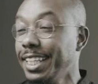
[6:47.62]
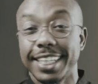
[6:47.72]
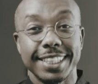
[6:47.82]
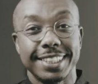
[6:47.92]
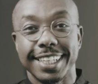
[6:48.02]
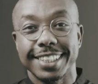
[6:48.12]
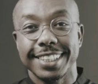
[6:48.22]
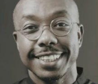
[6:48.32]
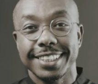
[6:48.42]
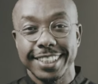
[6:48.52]
It's not.
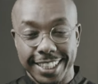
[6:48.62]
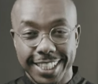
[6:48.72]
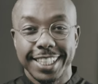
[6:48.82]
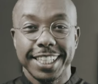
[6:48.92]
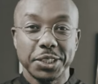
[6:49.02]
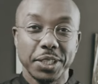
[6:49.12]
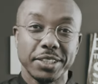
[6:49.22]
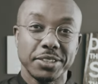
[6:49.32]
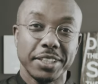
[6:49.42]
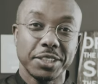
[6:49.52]
I'll catch you
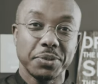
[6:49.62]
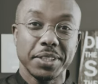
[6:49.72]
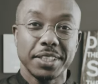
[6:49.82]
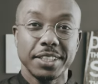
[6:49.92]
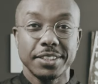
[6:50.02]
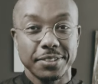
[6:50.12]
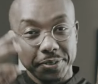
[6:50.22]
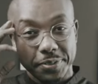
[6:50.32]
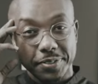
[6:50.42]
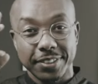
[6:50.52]
guys in the next one.
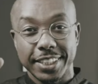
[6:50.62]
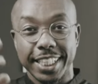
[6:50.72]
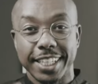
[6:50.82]
Take